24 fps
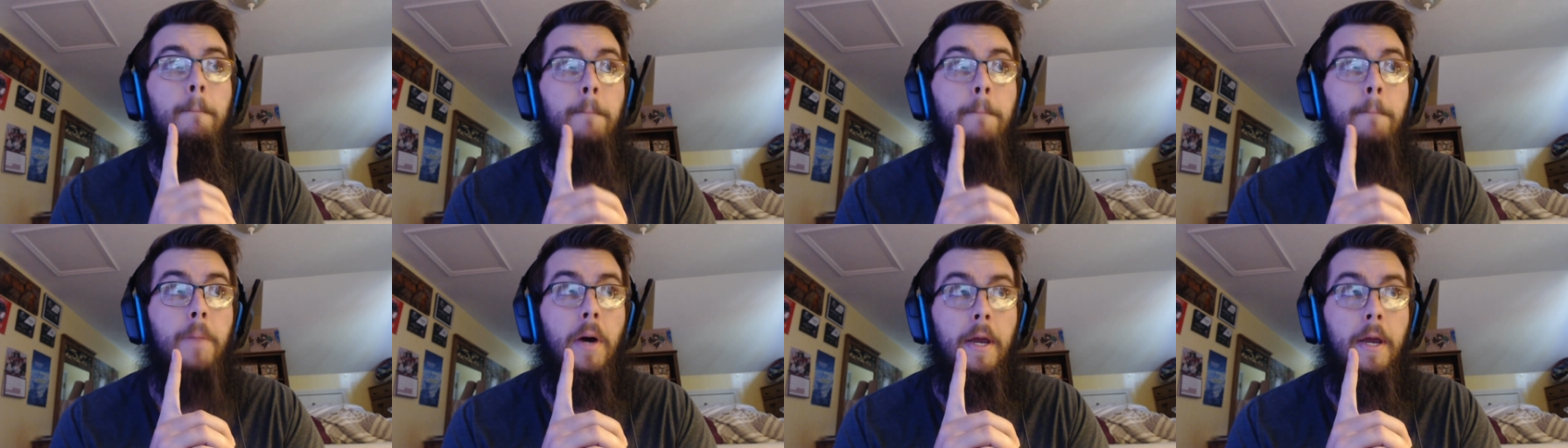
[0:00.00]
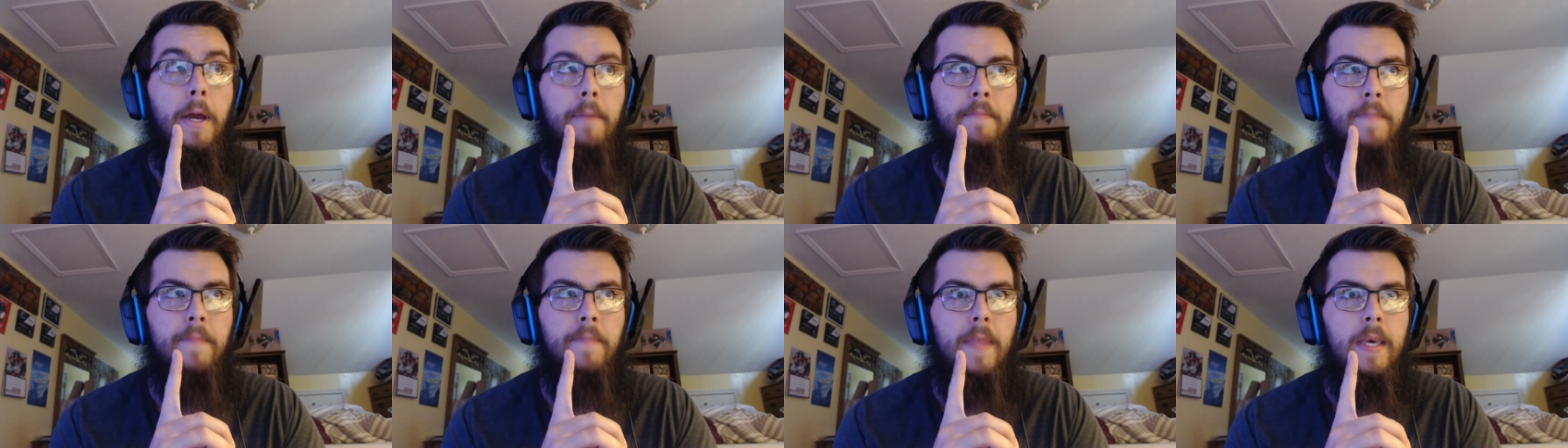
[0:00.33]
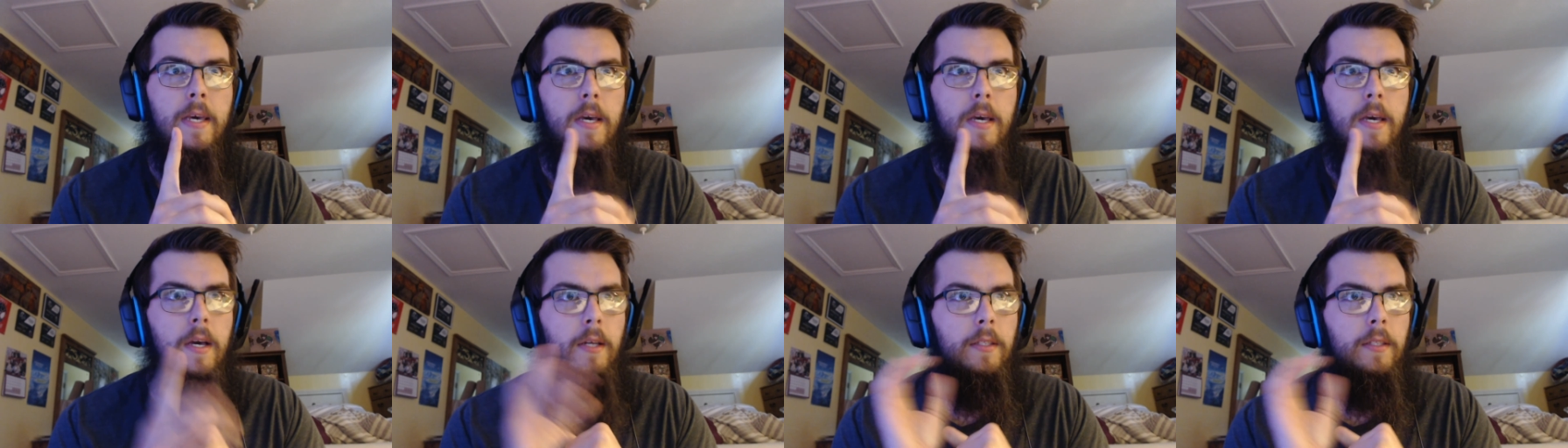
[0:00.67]
But
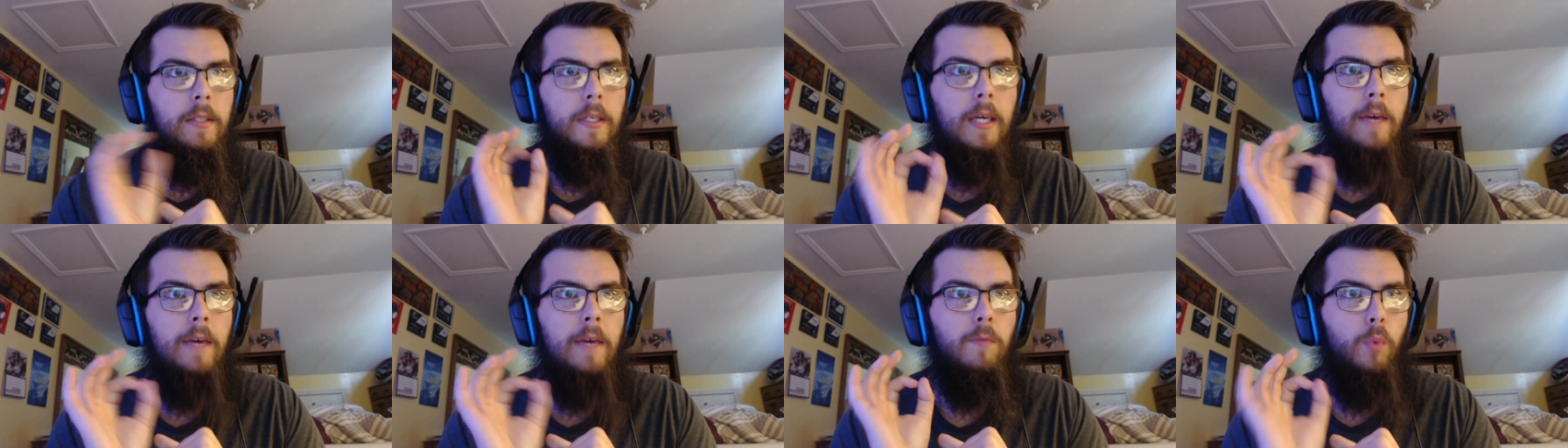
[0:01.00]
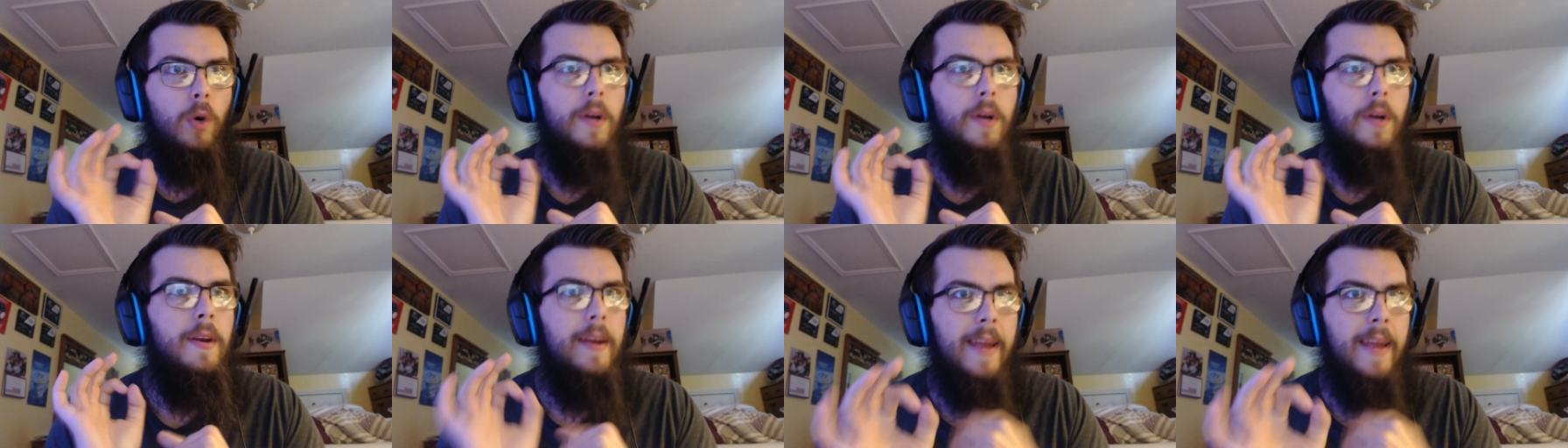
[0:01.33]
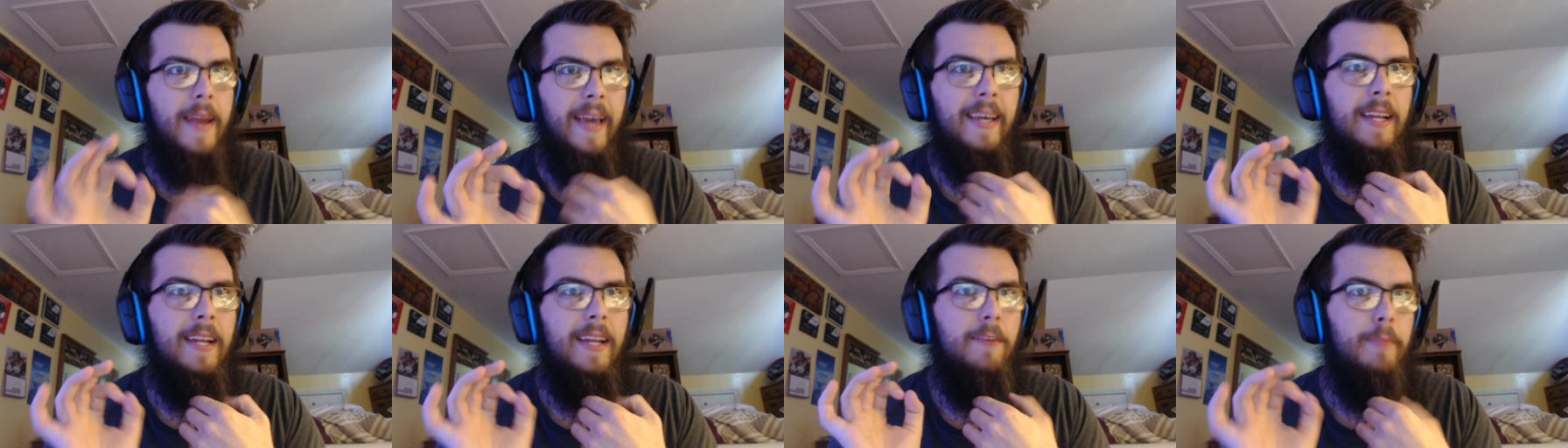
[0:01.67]
to give one
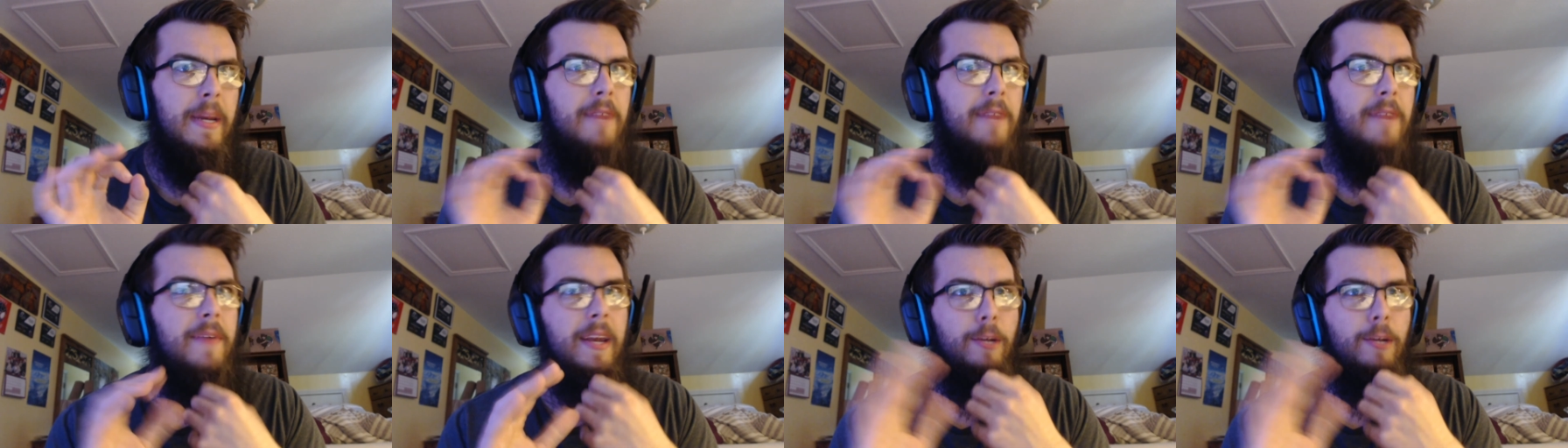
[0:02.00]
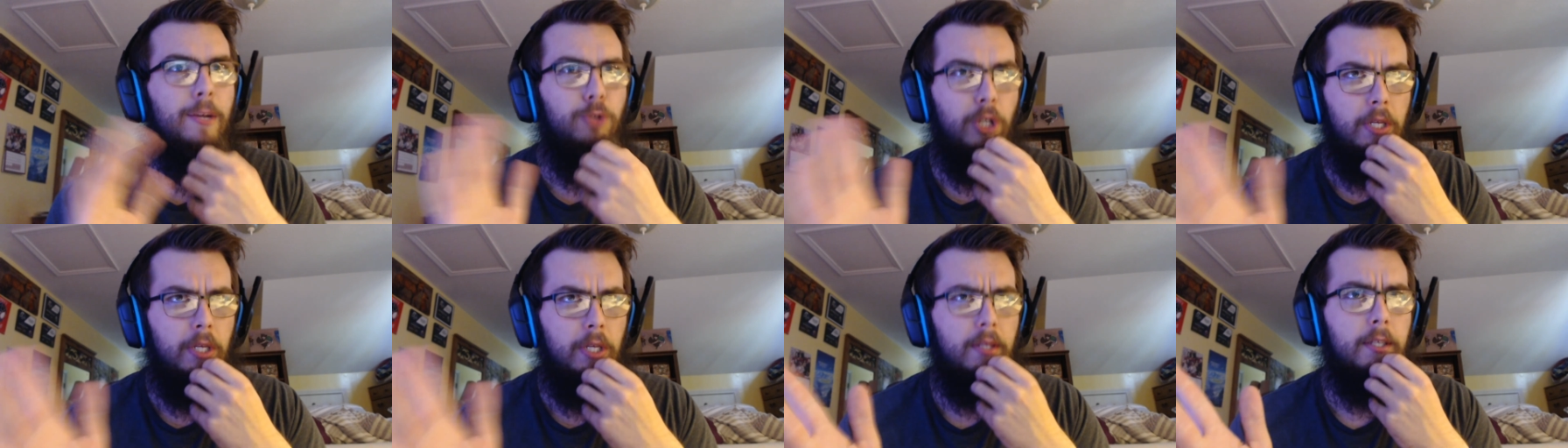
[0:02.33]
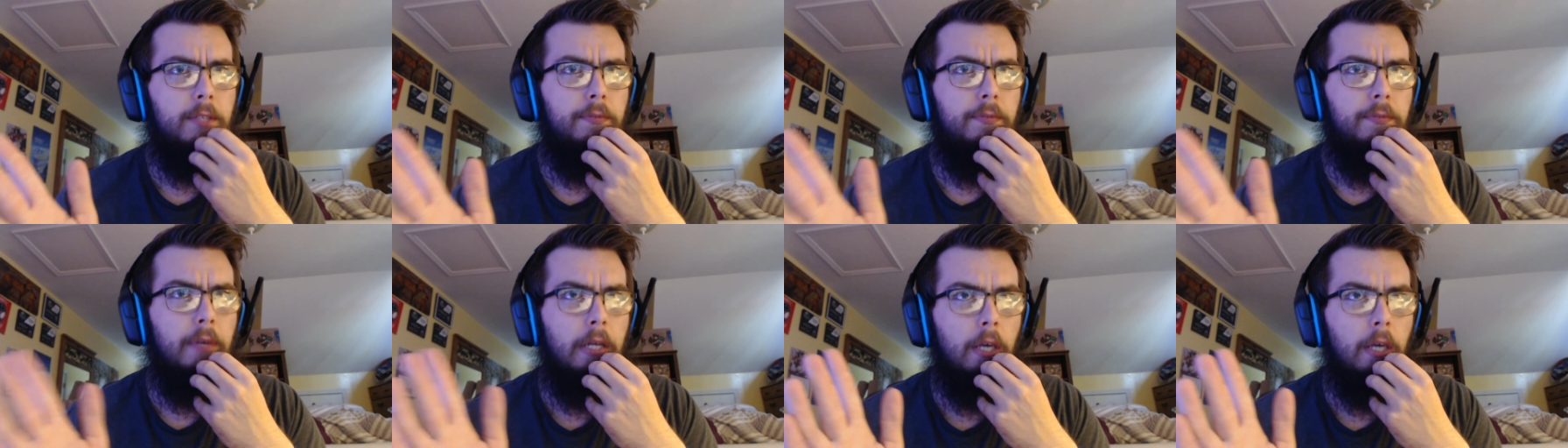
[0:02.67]
negative bit of energy in this
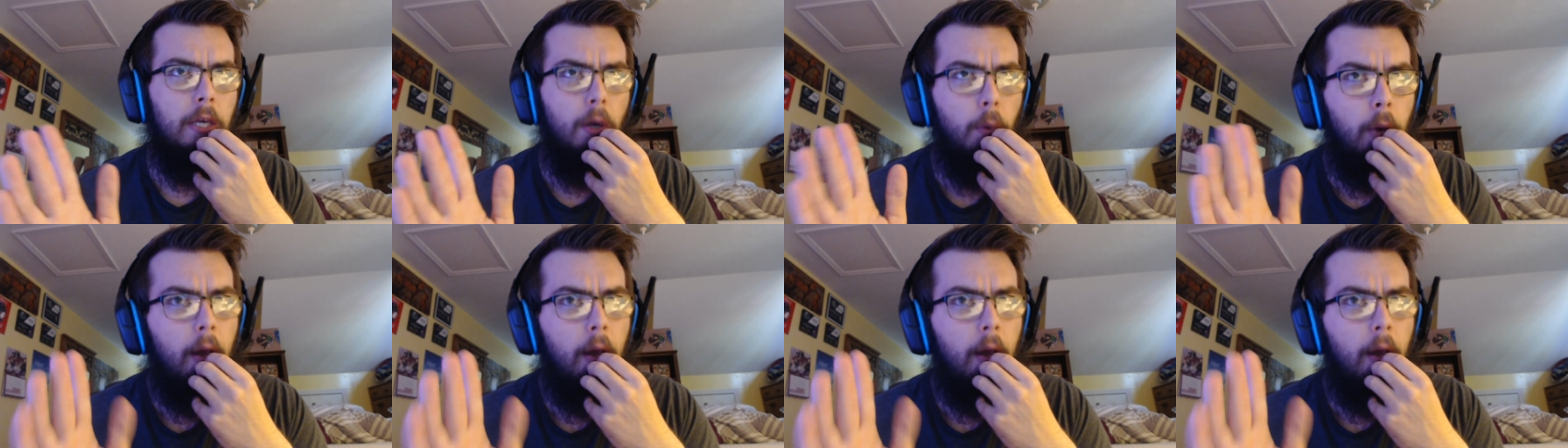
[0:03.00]
video,